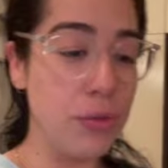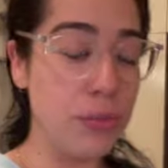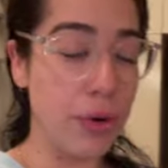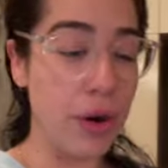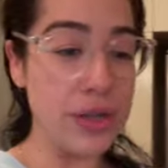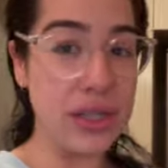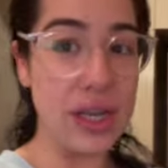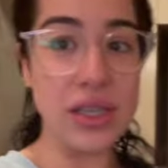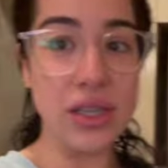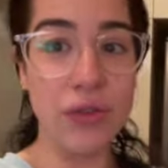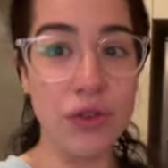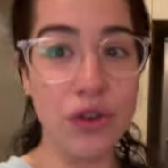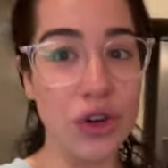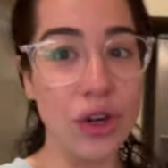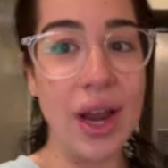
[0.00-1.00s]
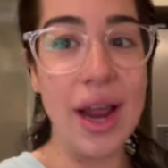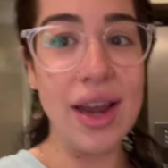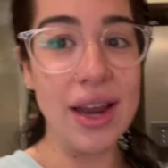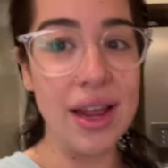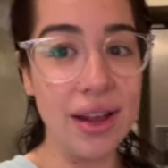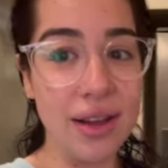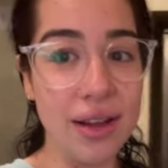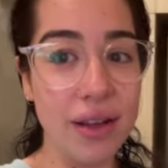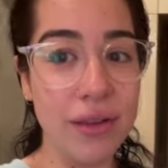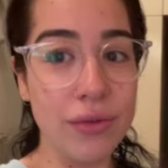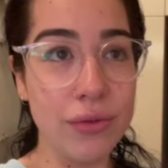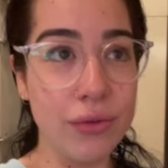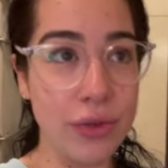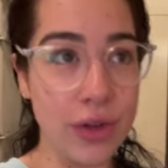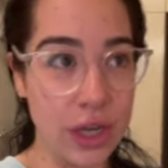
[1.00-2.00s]
process of creating
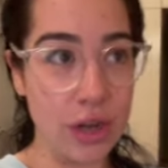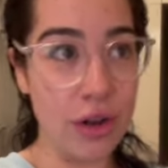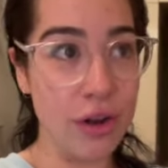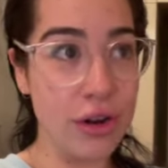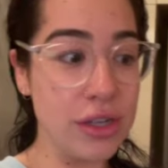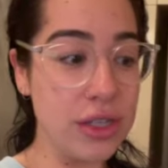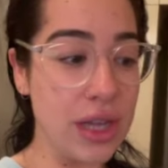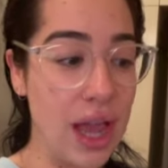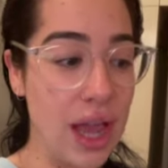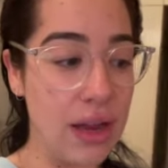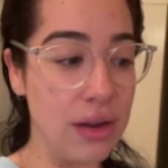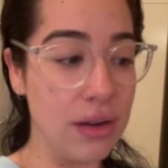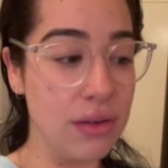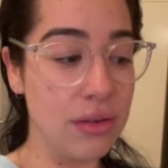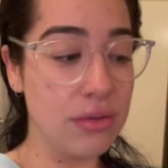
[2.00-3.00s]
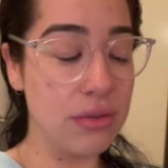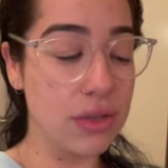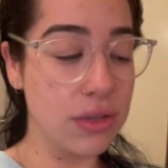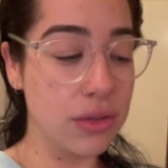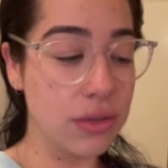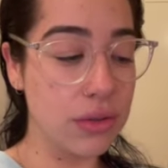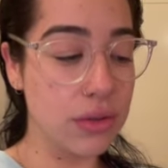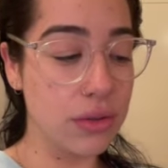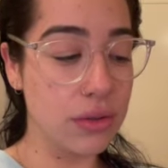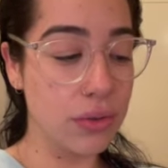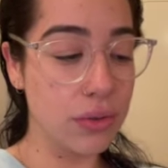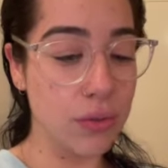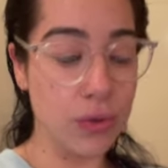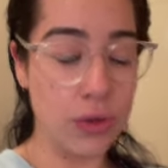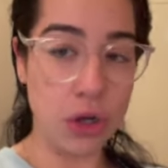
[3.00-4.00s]
videos and
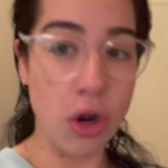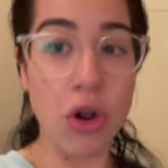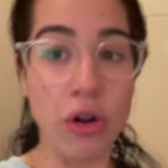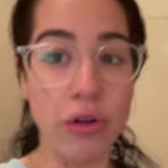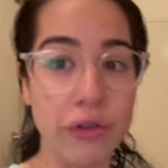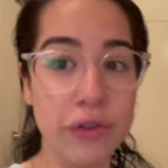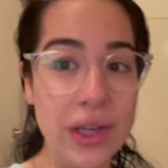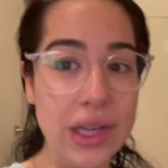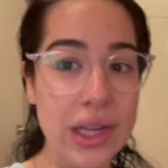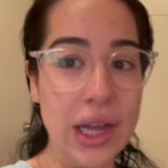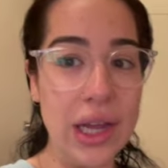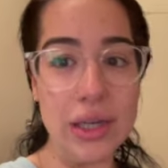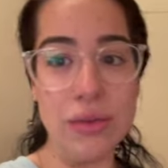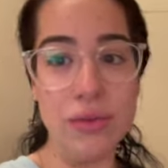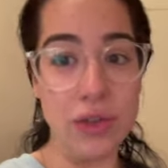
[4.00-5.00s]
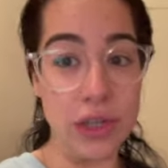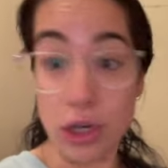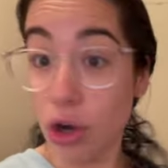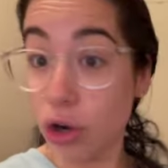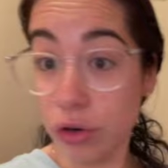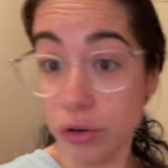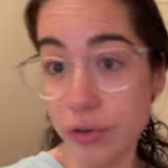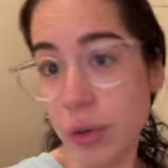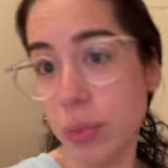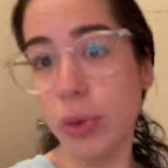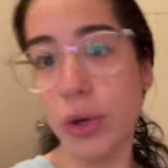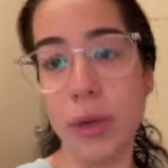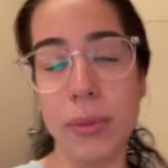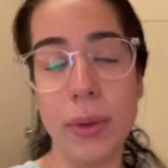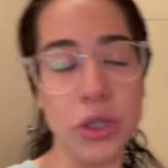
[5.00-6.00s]
photography and videography,
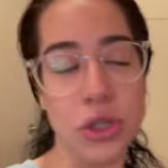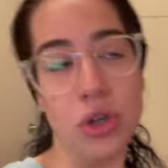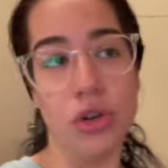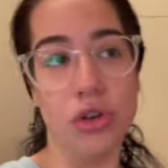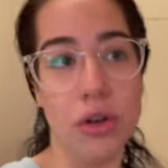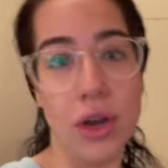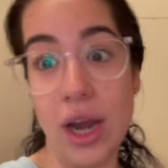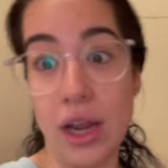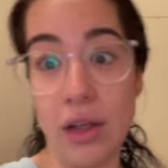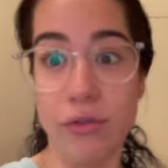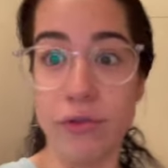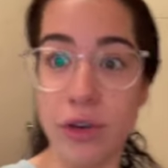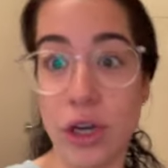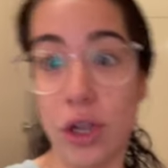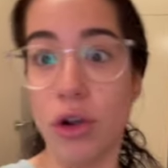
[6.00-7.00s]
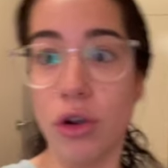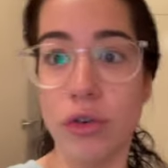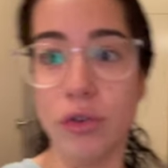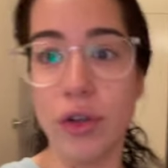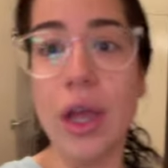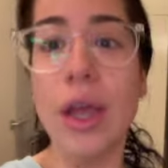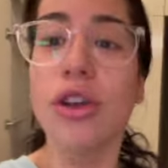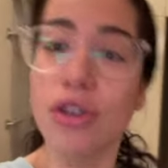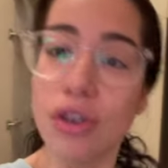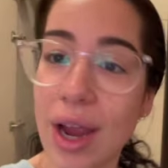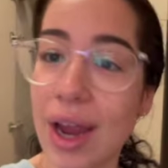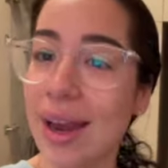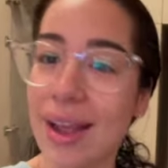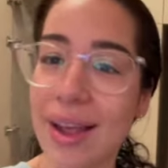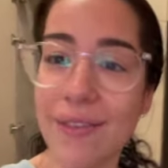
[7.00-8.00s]
pretty much. Not creating videography,
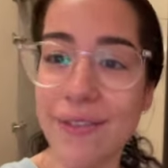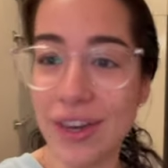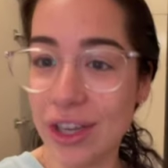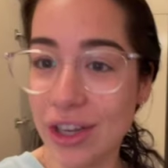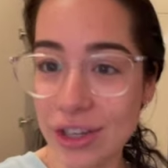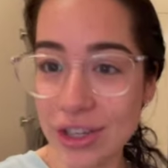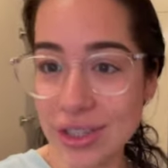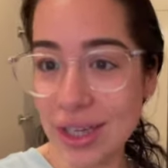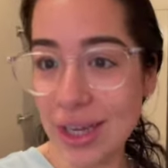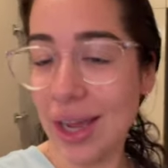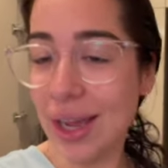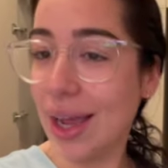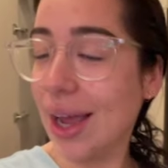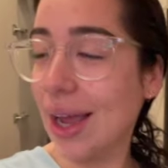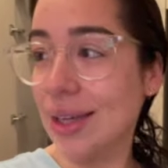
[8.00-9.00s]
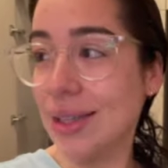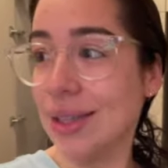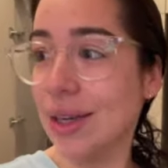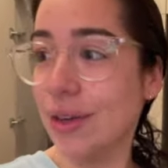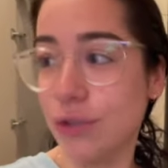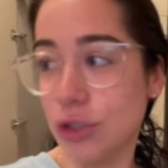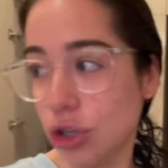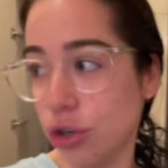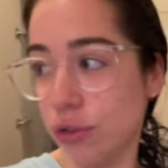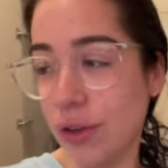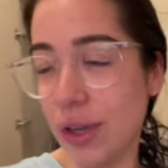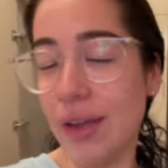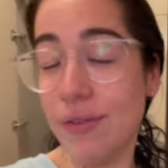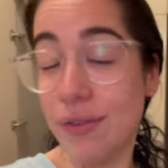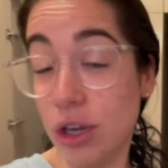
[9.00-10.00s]
creating videos and
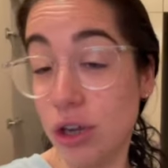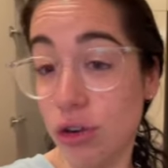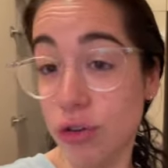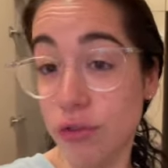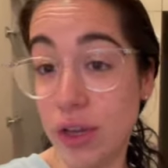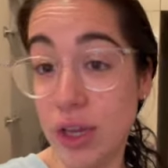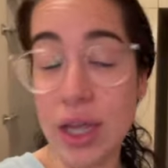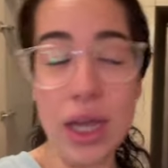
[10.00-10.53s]
photography and videography.